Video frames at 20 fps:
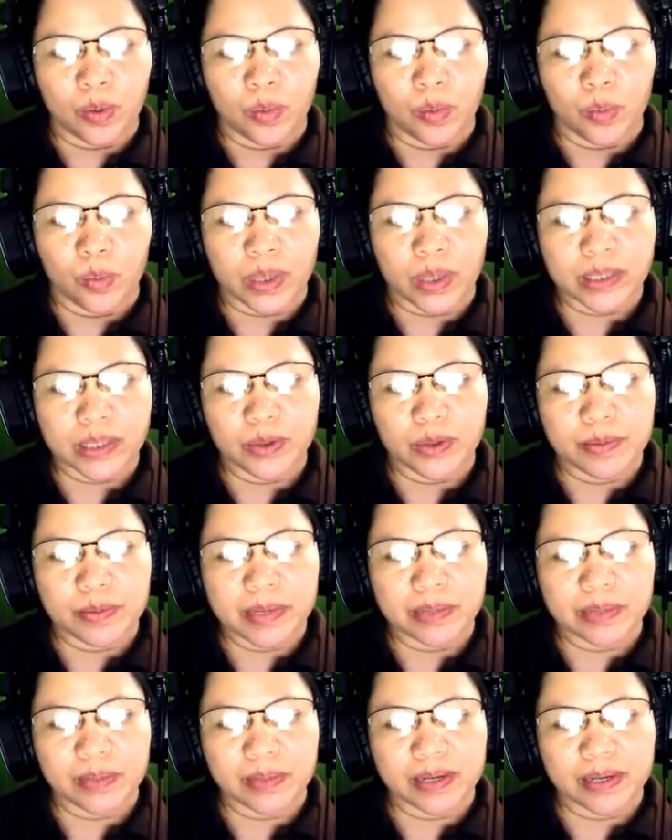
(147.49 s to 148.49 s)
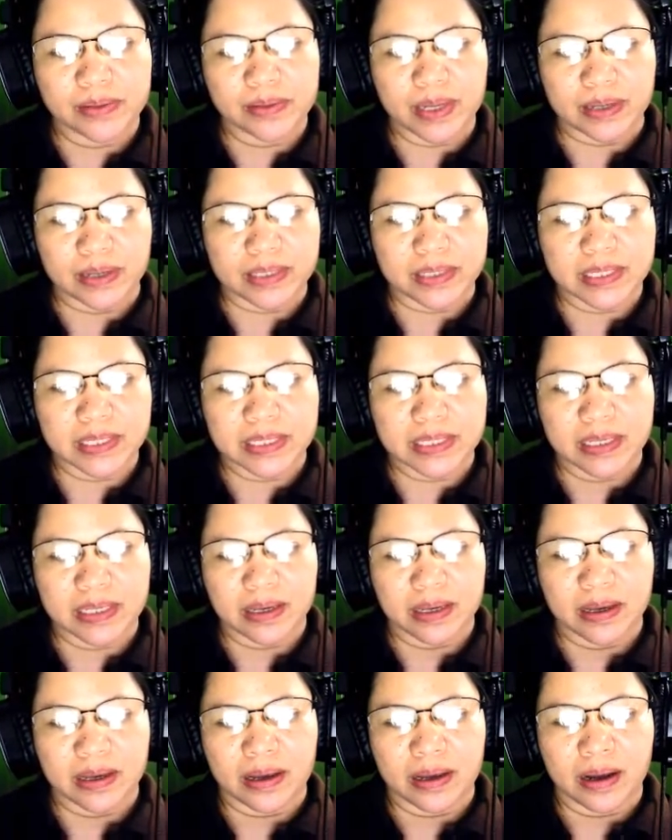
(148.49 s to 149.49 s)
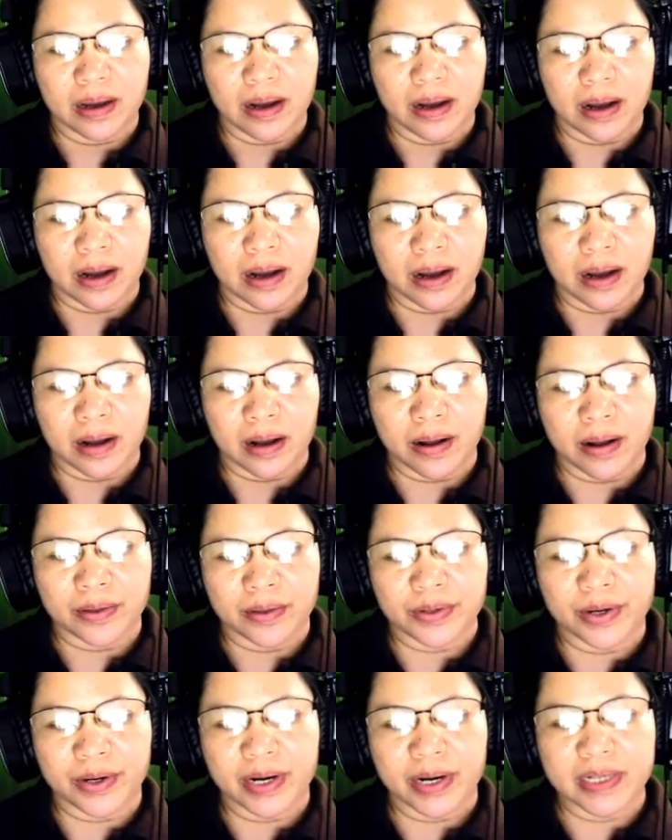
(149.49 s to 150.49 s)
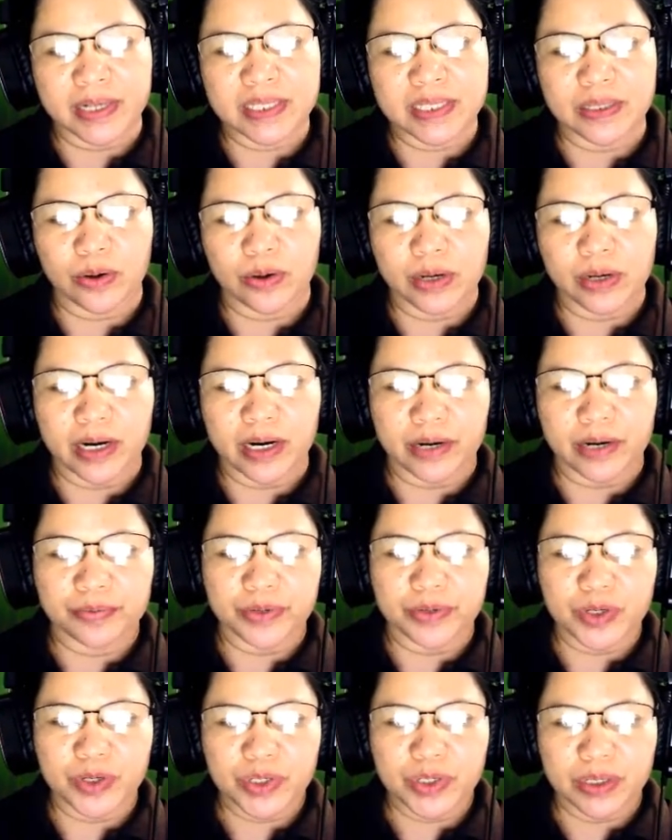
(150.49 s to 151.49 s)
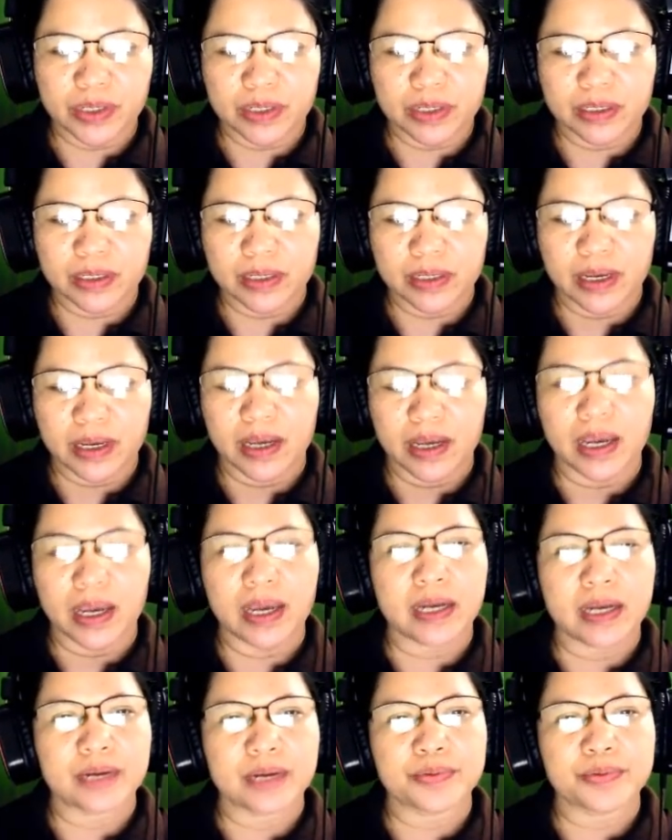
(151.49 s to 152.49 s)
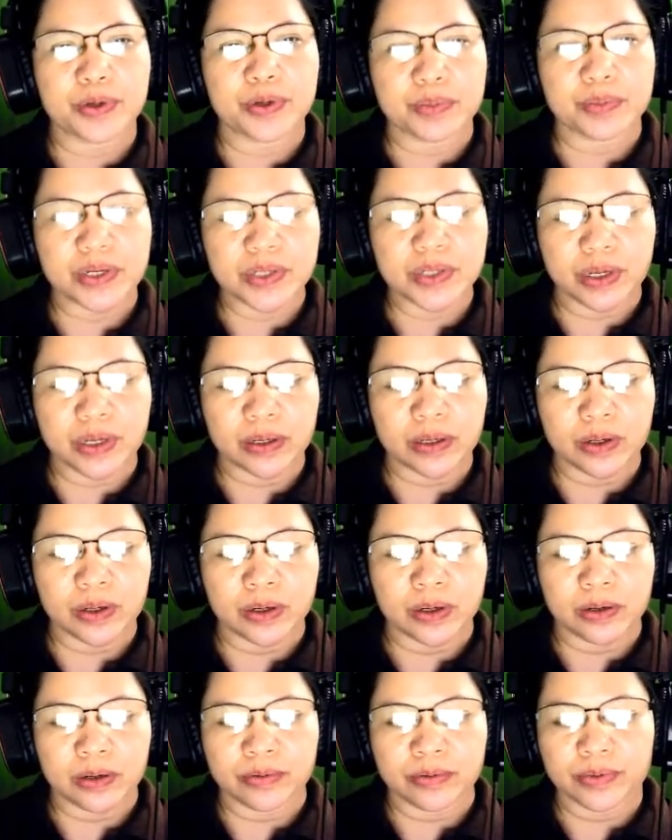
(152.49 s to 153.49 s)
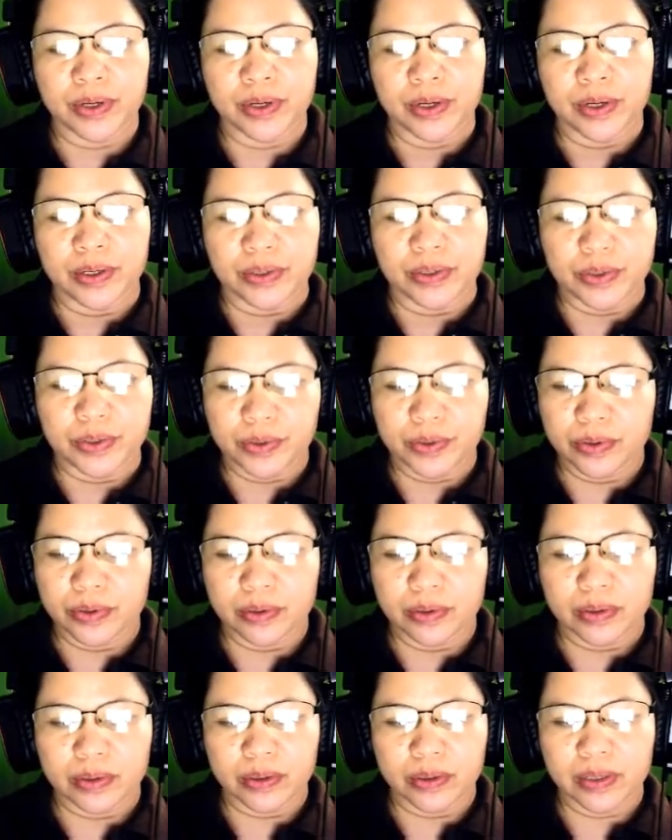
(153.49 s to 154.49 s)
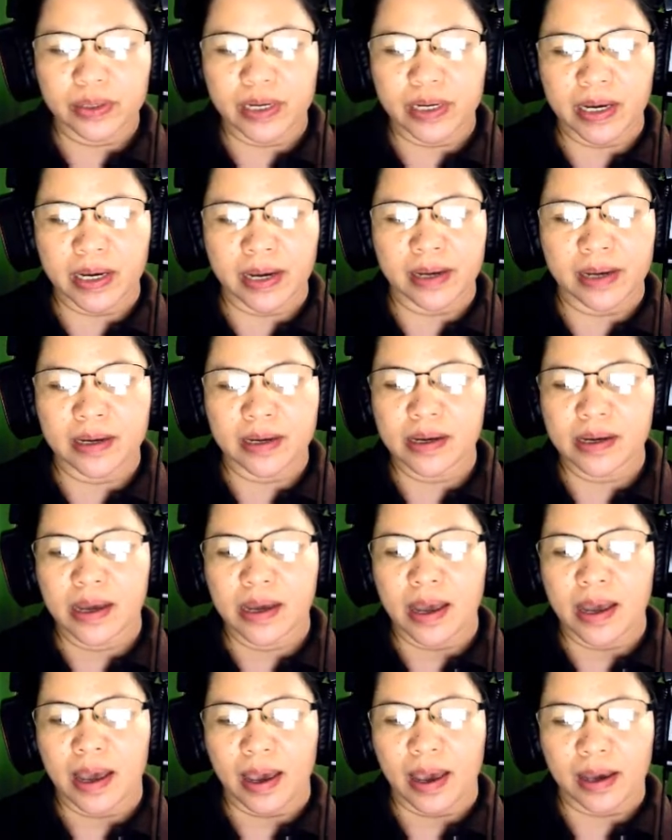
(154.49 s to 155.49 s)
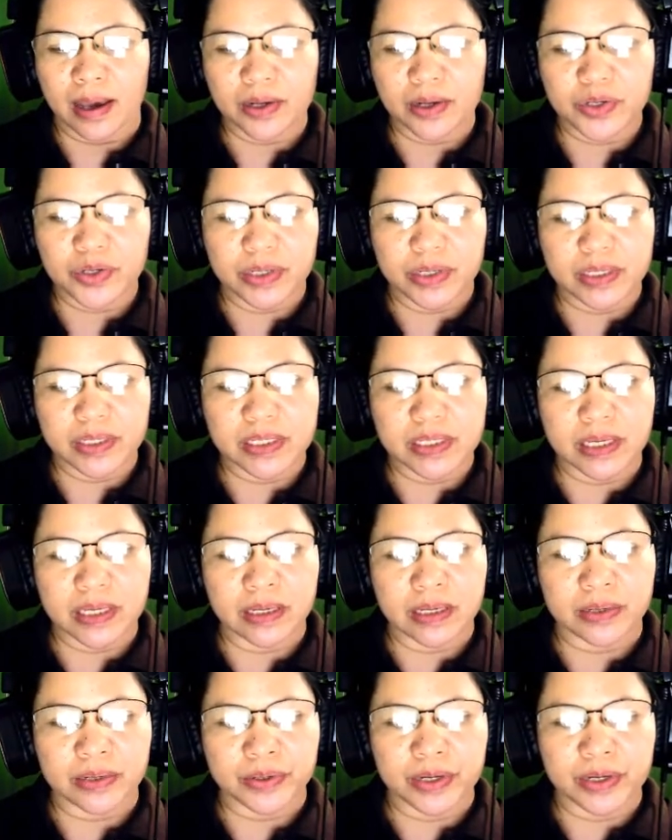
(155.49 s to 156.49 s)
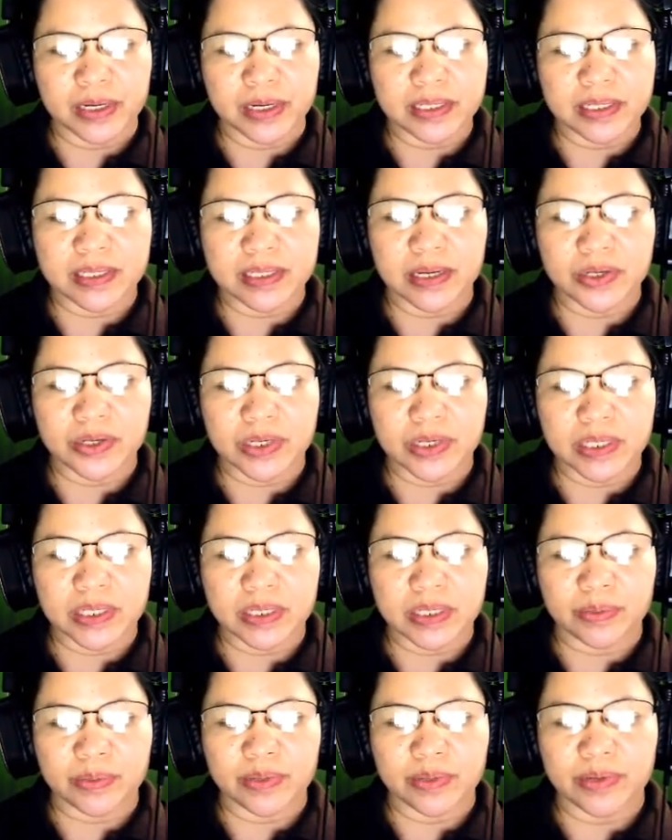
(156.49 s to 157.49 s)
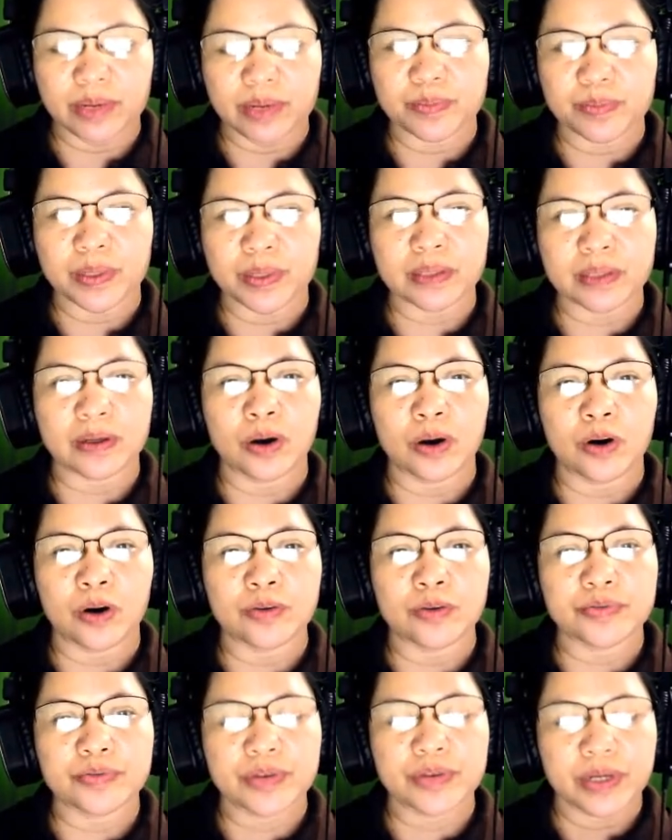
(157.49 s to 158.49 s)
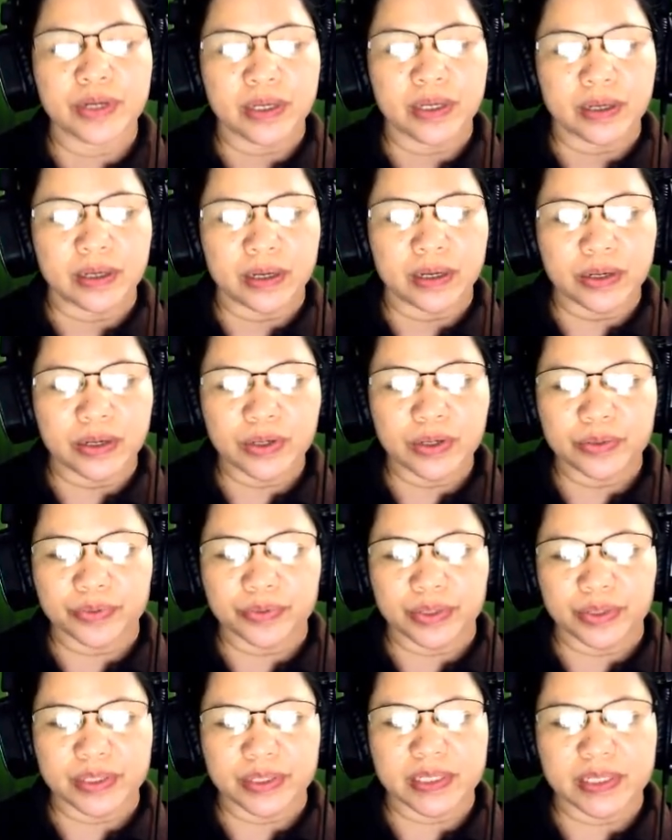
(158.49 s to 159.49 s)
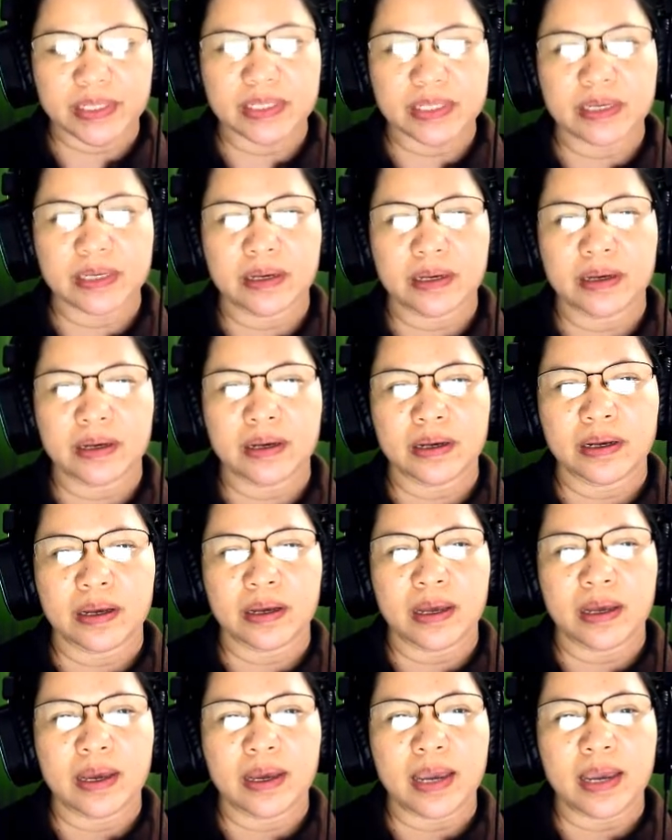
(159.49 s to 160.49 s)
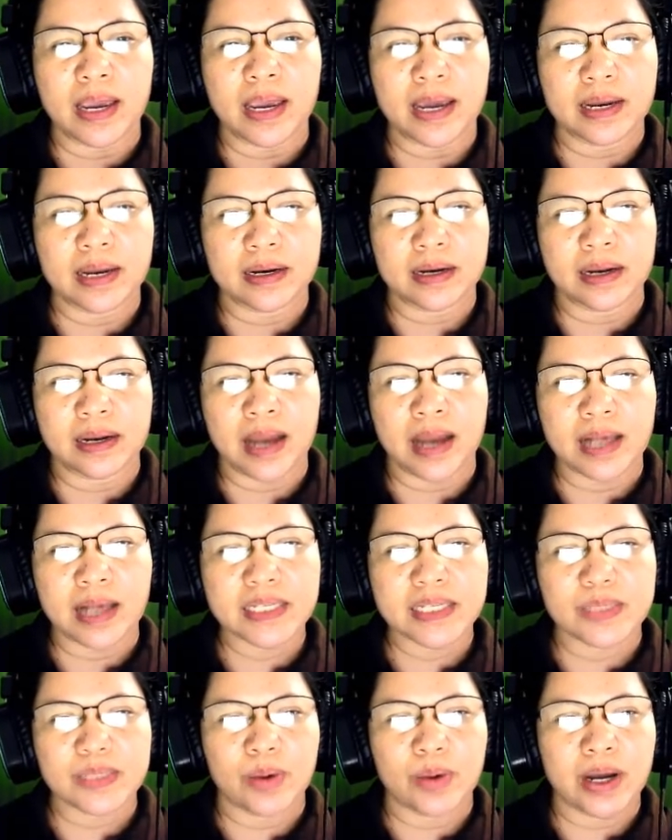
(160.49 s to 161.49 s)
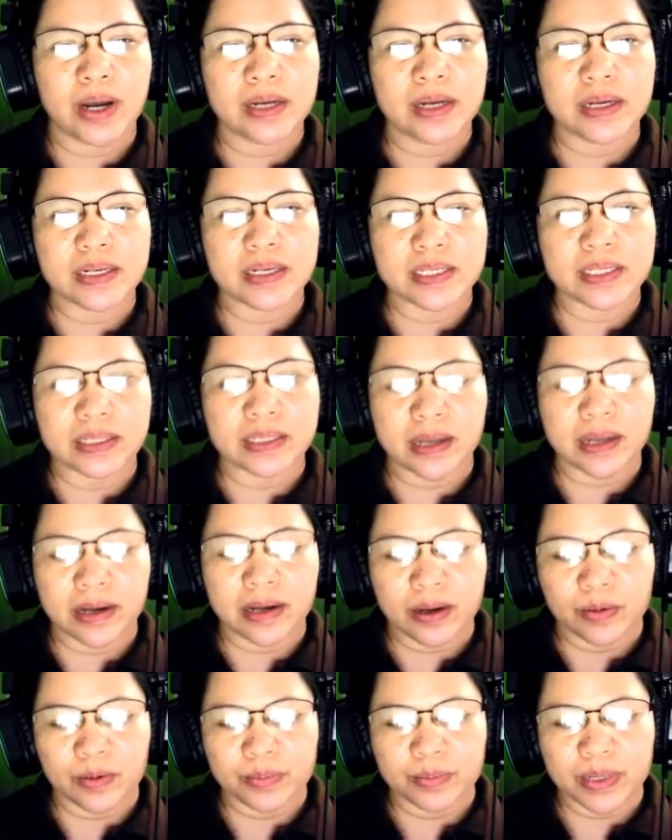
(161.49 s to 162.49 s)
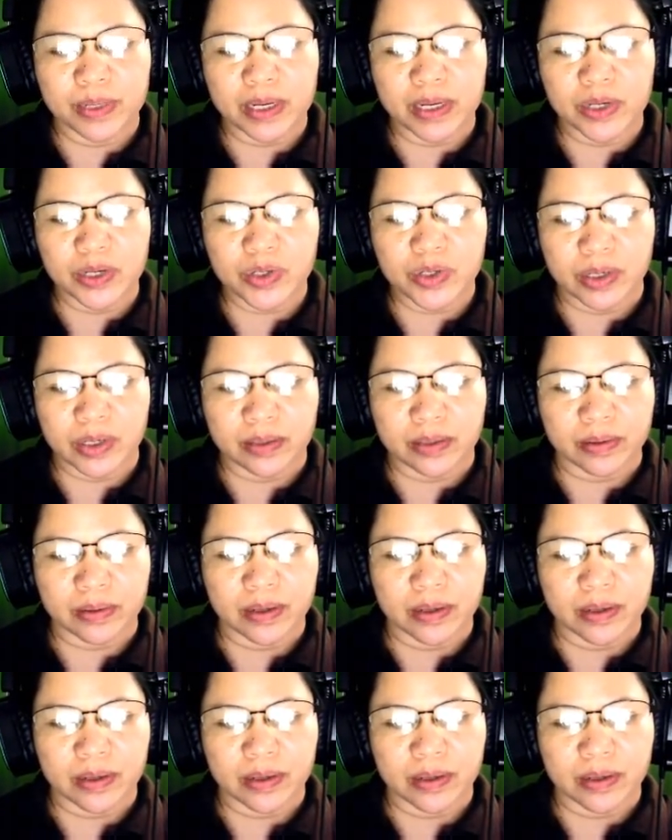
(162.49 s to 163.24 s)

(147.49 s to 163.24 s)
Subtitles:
What do you mean by this? There is nuclear fusion and the formation of new nuclei actions in an early stages of development of the universe. And the last one is the recombination.